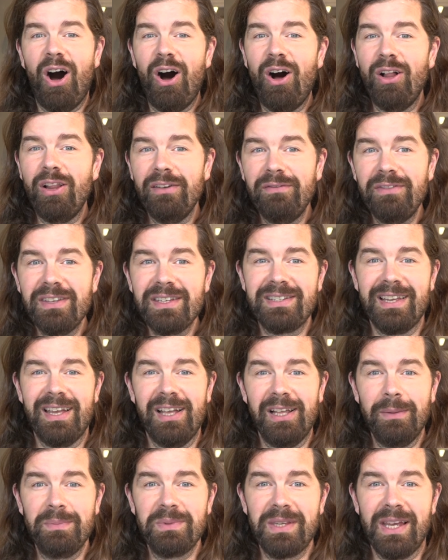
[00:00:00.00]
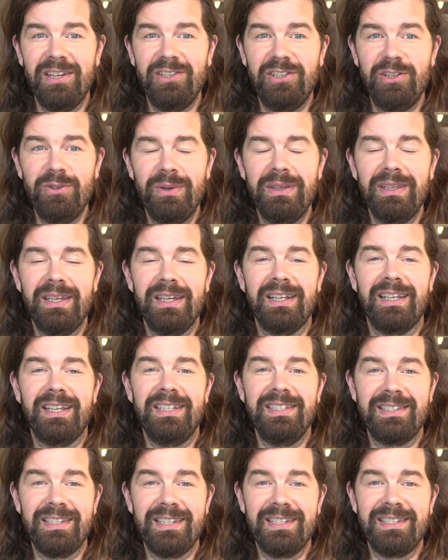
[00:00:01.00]
All of this helps and doing it
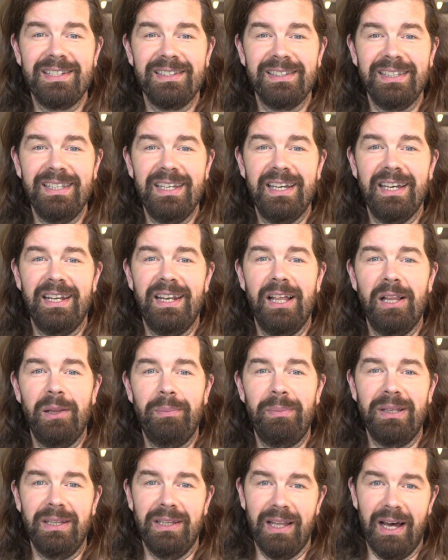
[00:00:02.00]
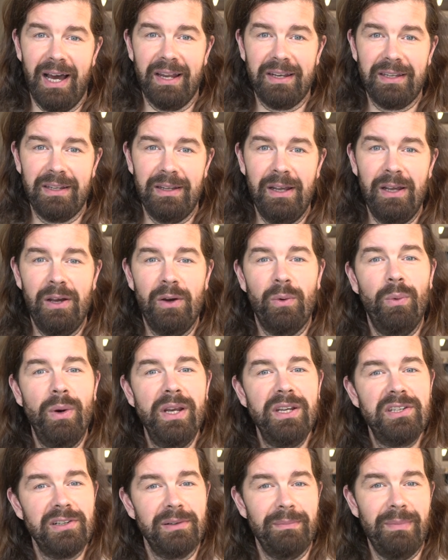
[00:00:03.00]
consistently can help a lot.
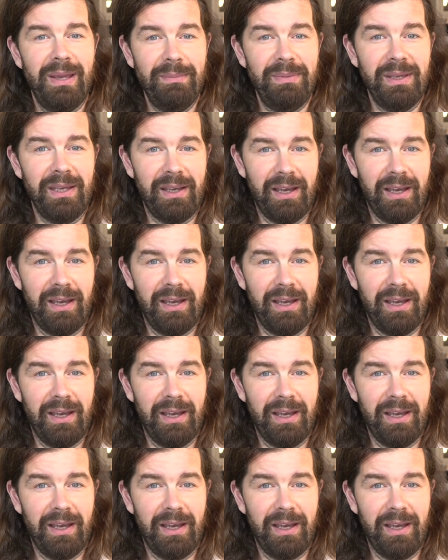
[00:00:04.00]
Winter may be